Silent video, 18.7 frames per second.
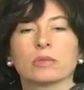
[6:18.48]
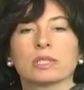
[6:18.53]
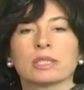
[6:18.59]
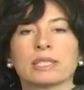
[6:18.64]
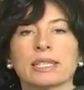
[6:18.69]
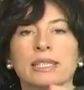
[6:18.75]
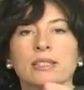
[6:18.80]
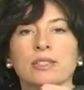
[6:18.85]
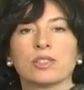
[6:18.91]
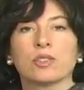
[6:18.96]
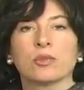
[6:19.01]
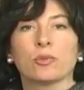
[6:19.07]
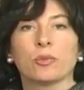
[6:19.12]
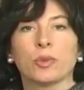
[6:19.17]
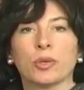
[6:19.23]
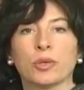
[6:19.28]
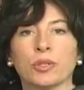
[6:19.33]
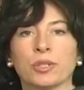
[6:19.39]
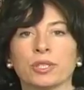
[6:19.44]
send your
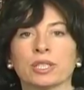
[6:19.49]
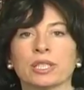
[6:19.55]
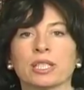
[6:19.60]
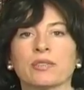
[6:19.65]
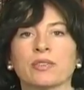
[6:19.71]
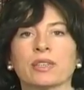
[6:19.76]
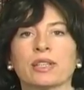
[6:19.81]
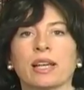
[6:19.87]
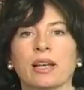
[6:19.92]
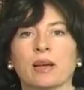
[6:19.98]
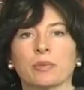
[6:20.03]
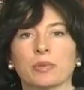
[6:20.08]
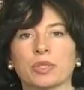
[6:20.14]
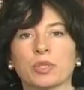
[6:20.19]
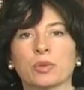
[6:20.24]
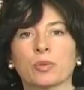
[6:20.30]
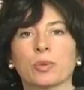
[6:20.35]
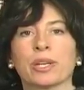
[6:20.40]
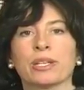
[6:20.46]
burden, give it up,
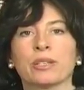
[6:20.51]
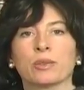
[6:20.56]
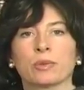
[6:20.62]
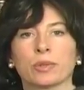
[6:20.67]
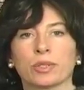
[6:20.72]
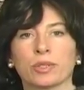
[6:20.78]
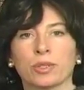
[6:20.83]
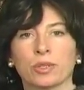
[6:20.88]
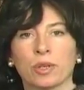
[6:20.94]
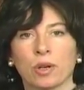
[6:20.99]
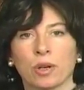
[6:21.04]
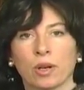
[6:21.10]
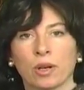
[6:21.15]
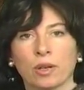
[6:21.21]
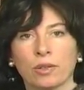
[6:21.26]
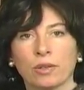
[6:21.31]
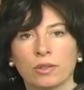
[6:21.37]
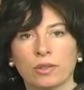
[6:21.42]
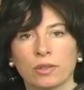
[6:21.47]
surrender it to
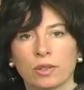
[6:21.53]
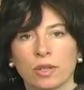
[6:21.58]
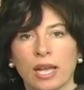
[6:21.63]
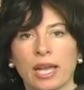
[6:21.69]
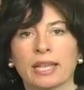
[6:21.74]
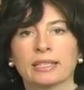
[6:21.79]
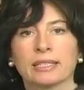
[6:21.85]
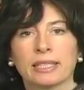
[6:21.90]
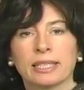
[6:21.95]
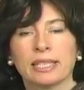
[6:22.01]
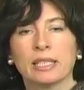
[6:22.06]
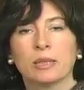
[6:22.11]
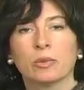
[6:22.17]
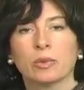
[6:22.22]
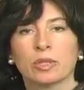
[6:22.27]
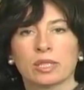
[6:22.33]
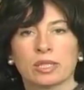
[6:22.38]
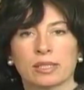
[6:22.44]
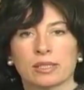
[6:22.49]
God, and he
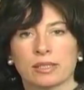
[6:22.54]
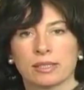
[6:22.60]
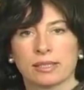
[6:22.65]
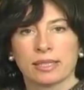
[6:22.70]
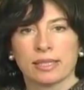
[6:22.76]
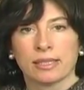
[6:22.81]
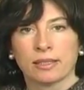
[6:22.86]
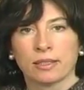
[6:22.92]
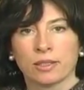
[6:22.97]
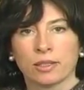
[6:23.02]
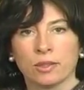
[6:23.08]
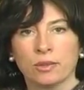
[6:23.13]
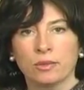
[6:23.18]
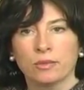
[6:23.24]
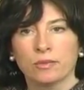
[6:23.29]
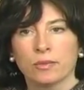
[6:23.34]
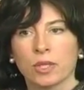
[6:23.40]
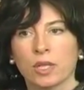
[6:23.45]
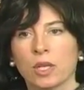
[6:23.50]
will sustain
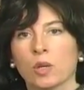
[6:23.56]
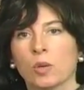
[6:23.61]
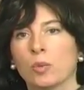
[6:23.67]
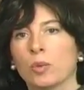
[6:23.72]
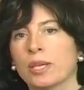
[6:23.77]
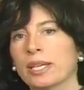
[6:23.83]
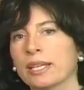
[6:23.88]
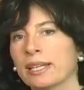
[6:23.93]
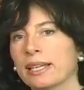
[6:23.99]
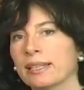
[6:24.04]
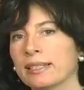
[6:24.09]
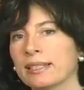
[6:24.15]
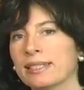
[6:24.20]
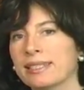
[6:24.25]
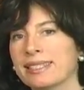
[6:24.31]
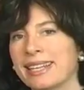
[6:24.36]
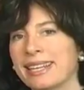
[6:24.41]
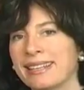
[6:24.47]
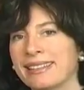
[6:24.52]
you. We can
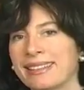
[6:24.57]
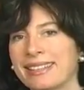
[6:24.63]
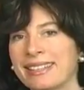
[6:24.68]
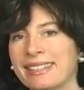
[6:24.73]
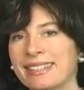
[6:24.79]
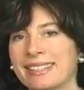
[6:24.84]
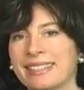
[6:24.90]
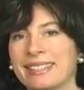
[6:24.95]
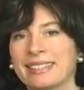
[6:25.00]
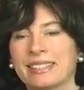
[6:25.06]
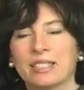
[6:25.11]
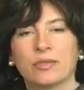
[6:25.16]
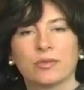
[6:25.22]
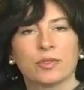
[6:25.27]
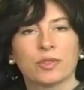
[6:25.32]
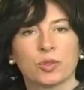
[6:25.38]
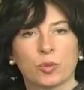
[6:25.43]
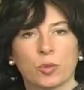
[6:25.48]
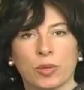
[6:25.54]
understand this in a
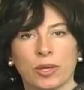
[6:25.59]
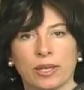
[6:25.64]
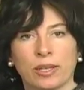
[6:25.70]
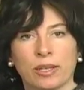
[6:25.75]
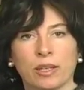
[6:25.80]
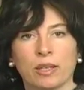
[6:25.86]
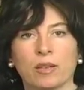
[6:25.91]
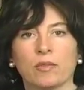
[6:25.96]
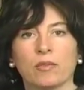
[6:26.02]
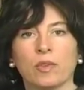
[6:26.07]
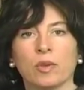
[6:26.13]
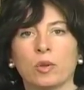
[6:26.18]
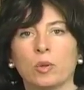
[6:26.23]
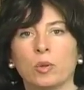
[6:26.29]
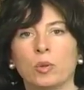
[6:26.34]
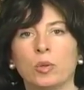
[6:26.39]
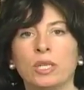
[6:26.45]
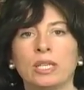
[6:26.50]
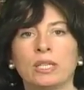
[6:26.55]
different way.
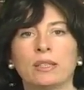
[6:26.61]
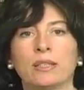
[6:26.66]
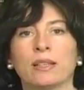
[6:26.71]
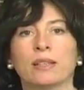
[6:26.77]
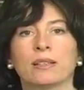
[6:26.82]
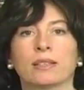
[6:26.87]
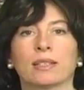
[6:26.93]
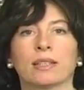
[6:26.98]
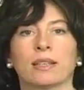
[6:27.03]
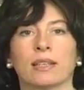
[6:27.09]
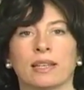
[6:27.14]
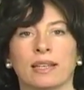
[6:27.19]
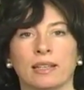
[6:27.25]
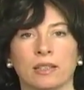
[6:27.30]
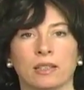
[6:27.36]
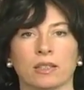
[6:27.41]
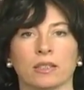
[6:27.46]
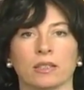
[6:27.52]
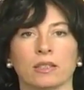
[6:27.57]
V'hu
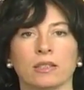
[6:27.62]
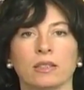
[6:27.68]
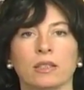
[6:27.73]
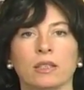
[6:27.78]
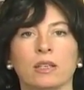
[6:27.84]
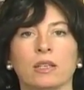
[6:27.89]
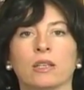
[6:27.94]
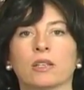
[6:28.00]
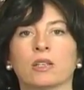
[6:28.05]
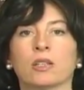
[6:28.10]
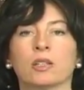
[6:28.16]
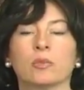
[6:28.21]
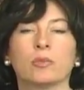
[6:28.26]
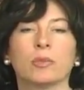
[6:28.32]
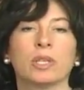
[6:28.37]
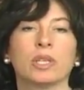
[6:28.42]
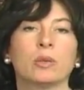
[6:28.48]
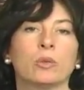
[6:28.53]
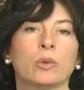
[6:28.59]
yichalkaleka could
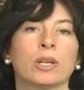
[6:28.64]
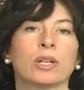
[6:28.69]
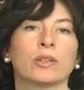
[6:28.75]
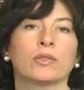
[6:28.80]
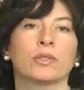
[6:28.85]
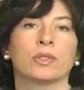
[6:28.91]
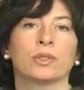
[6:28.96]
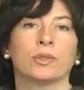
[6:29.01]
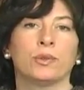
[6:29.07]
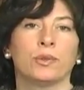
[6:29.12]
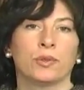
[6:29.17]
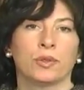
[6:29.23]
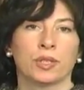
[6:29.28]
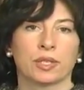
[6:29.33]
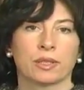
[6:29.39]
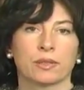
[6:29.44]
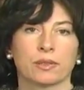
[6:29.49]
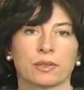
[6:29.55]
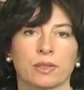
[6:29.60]
mean one of two
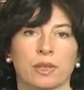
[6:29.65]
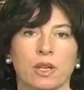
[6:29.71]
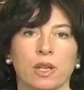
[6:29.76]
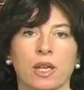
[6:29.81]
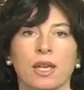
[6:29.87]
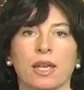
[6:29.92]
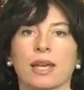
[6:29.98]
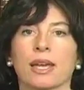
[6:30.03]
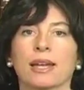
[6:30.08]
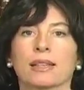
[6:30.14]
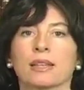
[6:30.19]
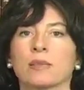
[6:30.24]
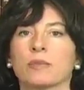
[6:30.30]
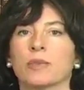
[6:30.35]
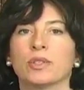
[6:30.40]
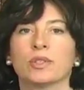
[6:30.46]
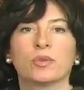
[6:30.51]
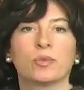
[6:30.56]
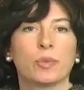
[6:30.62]
things. At the
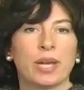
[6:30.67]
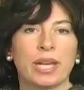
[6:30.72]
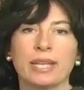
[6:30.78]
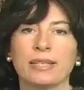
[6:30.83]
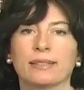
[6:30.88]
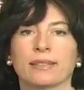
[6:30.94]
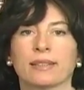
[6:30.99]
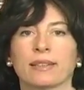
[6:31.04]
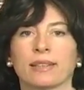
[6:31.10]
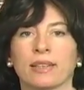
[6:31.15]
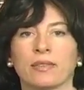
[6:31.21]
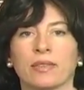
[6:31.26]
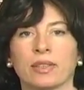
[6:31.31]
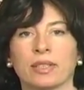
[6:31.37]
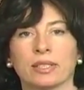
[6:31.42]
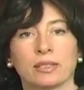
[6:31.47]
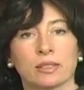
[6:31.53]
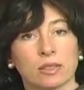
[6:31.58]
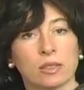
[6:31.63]
most basic
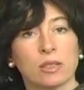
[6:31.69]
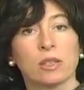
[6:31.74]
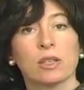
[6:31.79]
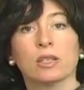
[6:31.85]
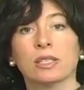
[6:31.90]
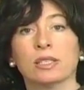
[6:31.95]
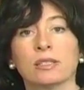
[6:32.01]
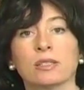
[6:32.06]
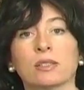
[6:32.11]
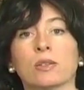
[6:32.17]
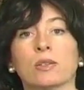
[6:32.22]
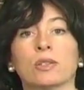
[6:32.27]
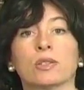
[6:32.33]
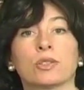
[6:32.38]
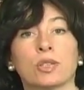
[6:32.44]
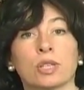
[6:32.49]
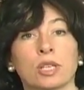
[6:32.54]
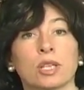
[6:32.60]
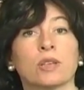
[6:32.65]
level, it's God is
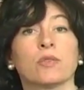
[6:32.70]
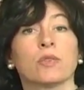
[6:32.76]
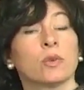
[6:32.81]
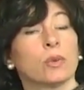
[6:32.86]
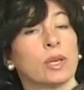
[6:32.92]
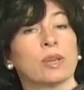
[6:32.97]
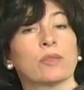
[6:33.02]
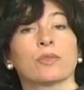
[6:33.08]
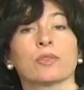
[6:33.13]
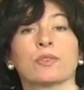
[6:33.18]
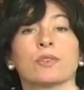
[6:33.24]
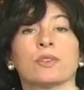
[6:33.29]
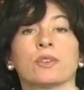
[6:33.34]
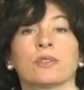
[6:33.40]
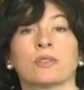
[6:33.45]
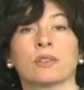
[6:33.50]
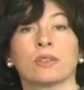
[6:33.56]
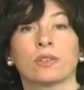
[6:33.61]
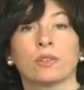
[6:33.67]
going to give you
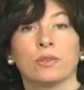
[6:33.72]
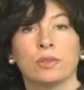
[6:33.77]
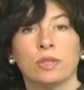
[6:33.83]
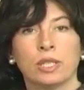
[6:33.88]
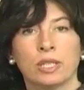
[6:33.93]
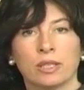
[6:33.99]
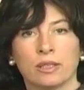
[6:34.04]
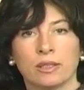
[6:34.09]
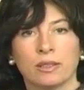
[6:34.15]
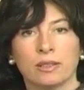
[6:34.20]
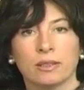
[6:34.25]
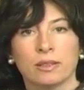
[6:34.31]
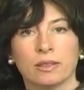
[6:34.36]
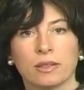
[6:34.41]
everything that you need.